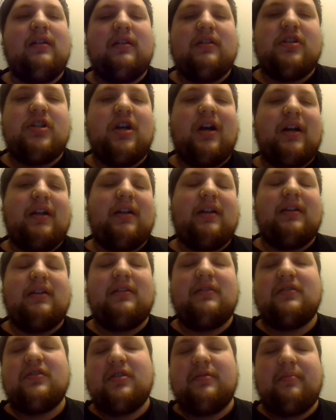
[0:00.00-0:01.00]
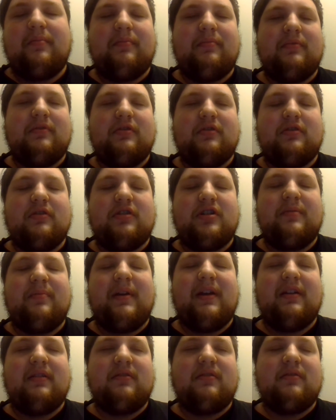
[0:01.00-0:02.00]
Chinese
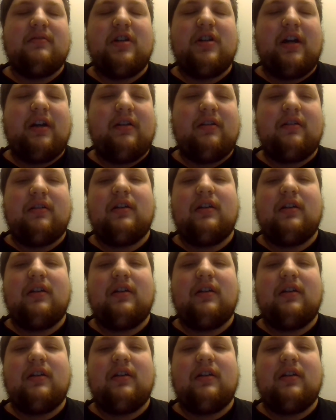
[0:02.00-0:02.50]
Japan-China